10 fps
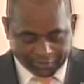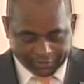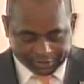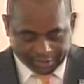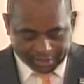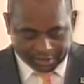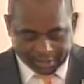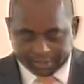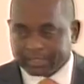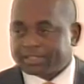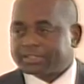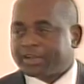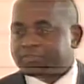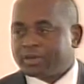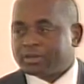facilities in
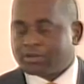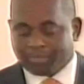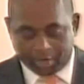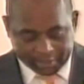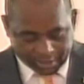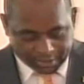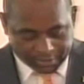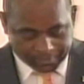several communities,